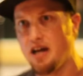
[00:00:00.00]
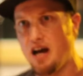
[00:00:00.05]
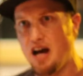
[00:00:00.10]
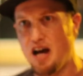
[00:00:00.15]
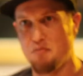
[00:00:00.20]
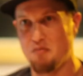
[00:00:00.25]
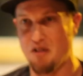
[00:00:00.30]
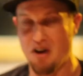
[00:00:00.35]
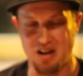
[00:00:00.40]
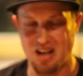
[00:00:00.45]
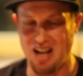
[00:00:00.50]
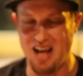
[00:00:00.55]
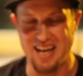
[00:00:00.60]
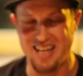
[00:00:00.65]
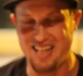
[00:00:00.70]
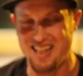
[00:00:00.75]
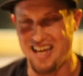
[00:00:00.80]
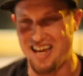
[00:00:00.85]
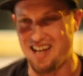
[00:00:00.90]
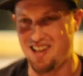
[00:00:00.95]
I'm not
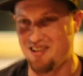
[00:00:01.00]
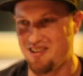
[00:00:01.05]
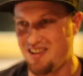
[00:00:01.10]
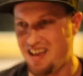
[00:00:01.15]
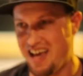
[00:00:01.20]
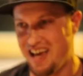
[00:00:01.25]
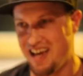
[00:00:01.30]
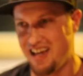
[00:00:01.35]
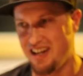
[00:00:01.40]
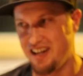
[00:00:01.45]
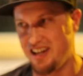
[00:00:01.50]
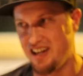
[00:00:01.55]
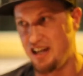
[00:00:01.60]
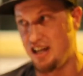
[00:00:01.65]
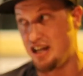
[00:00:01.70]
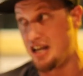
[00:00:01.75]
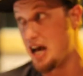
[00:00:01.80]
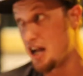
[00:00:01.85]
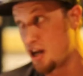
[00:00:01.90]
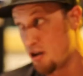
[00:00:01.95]
like that, and
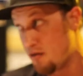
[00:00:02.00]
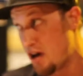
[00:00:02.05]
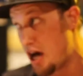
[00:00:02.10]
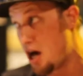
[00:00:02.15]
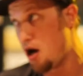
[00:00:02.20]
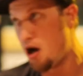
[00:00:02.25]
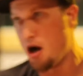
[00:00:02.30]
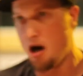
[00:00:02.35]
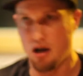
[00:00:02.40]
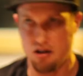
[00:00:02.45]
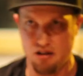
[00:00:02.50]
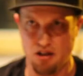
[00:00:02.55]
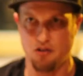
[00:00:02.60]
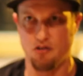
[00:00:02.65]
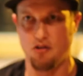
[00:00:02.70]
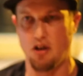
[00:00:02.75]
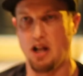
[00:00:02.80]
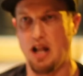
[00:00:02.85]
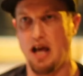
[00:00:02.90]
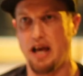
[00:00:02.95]
none of our
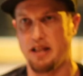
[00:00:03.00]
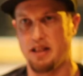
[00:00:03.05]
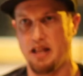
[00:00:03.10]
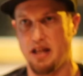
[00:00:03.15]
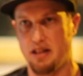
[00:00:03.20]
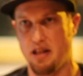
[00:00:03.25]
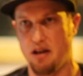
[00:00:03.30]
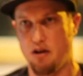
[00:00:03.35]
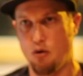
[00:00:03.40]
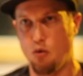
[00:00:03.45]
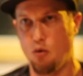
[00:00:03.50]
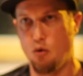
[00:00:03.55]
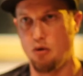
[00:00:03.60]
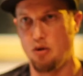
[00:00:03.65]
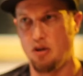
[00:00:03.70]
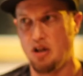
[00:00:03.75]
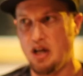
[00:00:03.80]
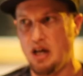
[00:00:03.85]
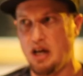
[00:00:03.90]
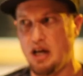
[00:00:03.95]
artists are like that.
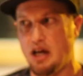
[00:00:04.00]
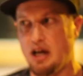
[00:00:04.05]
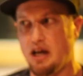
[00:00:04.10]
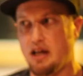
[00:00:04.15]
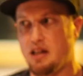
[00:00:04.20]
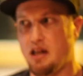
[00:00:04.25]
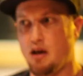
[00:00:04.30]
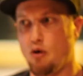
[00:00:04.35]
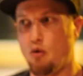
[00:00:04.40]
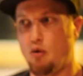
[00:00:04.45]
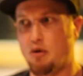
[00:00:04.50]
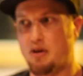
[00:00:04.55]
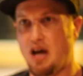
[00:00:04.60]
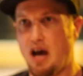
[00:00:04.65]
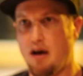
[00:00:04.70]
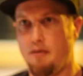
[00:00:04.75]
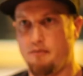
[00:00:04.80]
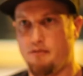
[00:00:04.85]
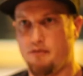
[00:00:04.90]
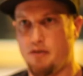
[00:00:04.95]
They all
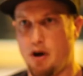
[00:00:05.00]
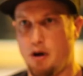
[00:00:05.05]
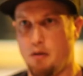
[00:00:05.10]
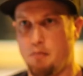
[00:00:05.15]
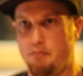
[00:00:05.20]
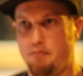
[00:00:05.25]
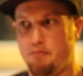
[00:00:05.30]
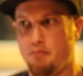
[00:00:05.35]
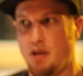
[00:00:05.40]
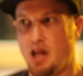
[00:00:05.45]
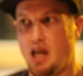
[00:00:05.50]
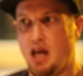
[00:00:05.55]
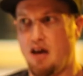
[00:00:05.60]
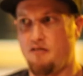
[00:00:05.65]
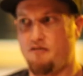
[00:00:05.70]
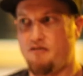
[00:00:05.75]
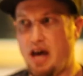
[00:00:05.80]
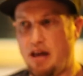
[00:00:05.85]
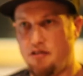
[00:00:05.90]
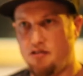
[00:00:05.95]
come from
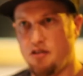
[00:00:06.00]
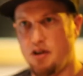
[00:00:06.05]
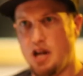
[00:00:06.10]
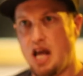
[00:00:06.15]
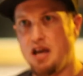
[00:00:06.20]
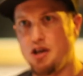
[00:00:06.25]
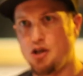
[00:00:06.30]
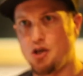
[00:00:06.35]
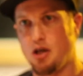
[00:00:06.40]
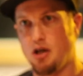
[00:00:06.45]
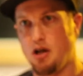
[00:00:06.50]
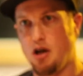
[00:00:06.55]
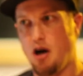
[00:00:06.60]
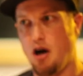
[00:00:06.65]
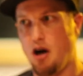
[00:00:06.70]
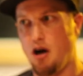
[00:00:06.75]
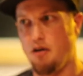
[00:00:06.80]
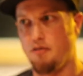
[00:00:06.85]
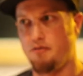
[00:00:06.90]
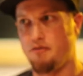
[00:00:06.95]
a fascination
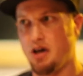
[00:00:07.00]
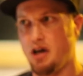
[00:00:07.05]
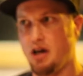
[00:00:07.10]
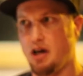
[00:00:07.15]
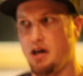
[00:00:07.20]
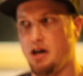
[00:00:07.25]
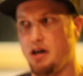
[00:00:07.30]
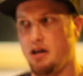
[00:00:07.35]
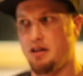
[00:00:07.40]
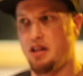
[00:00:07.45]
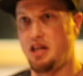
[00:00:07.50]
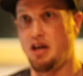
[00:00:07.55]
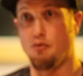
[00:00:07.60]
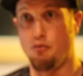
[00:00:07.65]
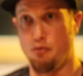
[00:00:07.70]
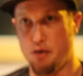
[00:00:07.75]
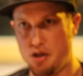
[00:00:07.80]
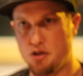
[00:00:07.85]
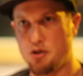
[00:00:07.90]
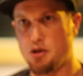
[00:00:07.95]
of the
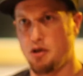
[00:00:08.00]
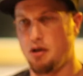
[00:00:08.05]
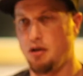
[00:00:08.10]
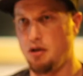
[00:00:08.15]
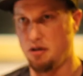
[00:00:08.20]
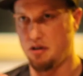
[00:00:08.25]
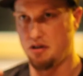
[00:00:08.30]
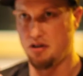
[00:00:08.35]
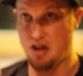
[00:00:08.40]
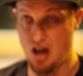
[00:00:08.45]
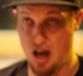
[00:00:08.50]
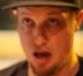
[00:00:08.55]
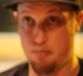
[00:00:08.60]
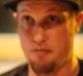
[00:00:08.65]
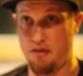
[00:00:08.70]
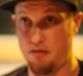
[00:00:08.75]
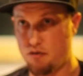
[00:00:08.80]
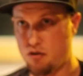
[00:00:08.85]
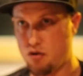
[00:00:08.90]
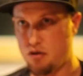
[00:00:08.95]
original
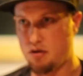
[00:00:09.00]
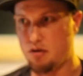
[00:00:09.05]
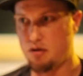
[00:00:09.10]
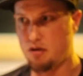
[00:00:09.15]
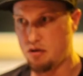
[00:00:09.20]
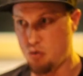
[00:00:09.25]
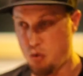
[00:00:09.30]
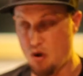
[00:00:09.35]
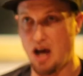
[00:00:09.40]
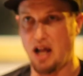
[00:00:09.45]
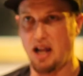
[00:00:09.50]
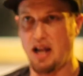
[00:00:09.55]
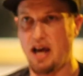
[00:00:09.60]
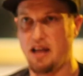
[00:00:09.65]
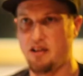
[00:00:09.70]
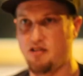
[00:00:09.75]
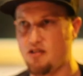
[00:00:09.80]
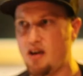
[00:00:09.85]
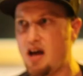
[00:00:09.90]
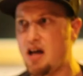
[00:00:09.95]
type of
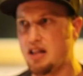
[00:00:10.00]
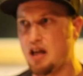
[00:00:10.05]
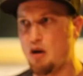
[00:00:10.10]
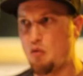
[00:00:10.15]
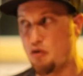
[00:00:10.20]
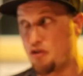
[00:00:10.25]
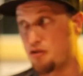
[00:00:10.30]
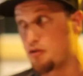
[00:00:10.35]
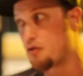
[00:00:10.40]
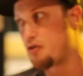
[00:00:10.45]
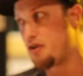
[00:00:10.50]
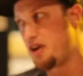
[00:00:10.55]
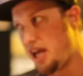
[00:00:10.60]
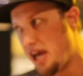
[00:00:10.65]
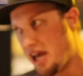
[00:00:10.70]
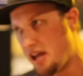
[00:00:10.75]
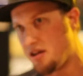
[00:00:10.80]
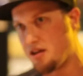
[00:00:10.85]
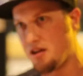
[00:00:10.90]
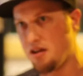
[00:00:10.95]
Twilight sound that was
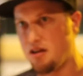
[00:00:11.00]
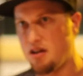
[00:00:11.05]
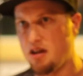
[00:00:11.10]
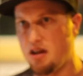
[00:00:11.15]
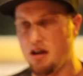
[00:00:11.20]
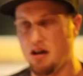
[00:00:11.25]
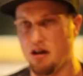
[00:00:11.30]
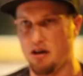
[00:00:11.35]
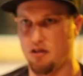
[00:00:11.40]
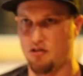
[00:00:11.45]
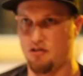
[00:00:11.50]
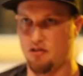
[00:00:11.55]
created here.